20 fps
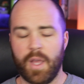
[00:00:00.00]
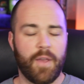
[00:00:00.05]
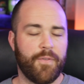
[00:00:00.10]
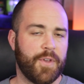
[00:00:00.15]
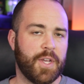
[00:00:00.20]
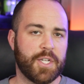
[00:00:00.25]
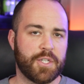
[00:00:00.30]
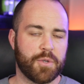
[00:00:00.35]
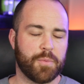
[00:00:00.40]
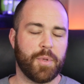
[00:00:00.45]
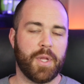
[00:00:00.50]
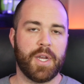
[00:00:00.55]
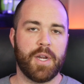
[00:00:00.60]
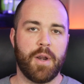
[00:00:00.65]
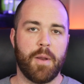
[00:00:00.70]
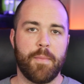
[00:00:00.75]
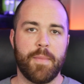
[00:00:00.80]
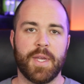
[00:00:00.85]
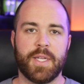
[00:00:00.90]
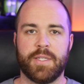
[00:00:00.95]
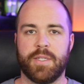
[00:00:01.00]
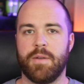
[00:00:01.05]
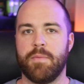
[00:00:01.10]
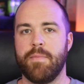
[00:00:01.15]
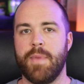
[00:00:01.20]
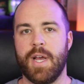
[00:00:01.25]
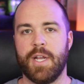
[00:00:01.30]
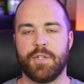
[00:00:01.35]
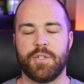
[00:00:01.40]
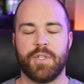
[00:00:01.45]
If you guys are planning to mix and
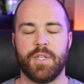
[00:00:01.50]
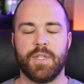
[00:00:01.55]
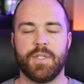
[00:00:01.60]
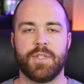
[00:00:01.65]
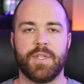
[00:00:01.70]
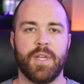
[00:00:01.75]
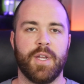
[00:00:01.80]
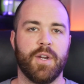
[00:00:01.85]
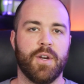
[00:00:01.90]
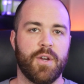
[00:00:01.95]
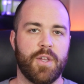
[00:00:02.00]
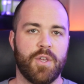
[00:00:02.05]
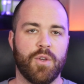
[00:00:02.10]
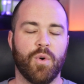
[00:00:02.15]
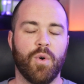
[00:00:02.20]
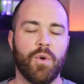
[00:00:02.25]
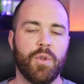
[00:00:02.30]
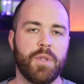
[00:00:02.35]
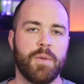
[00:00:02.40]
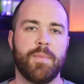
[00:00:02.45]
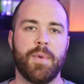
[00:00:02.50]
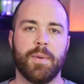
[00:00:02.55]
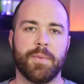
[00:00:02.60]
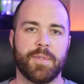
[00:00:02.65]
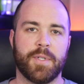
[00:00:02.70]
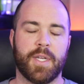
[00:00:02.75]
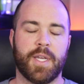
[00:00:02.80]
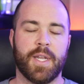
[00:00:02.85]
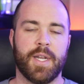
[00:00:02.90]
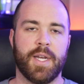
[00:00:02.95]
match things here, you'll only be able
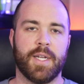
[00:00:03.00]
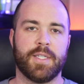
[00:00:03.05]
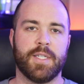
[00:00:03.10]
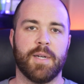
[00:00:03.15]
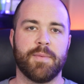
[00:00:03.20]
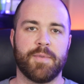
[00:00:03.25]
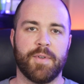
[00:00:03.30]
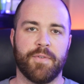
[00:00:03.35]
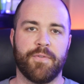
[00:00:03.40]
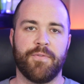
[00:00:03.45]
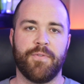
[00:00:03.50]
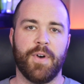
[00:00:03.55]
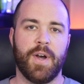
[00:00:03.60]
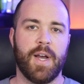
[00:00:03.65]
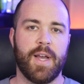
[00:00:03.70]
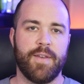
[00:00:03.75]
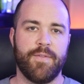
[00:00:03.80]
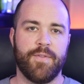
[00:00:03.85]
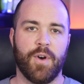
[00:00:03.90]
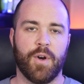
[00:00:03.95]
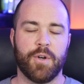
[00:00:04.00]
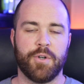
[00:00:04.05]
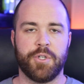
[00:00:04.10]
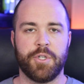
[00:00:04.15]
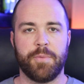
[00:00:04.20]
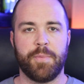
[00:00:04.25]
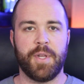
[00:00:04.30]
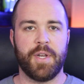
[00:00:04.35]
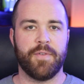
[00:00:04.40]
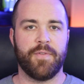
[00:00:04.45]
to connect up to 5
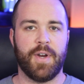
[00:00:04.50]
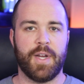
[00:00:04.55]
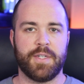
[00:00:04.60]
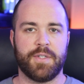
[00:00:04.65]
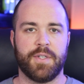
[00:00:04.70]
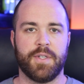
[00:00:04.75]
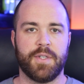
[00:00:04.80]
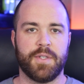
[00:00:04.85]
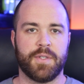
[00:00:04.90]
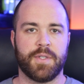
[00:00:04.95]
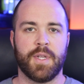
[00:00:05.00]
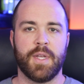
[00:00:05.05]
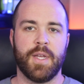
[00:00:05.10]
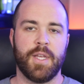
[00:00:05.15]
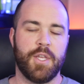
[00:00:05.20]
RGB devices.